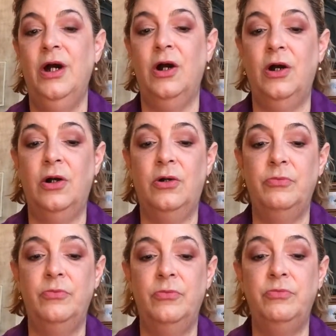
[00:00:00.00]

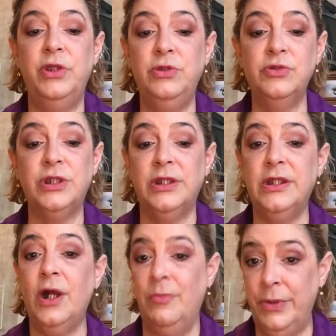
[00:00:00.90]
be using
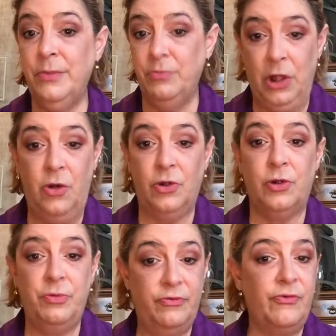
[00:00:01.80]
it a bit
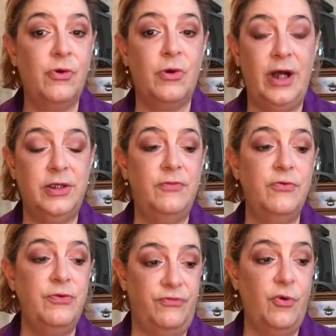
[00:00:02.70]
longer before I give
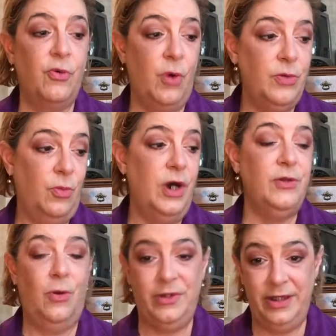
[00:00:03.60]
you the 411
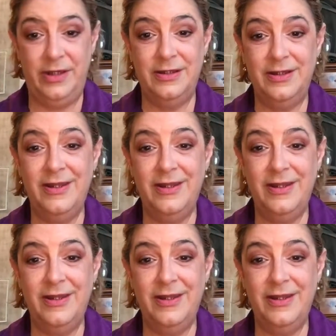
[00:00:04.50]
on it.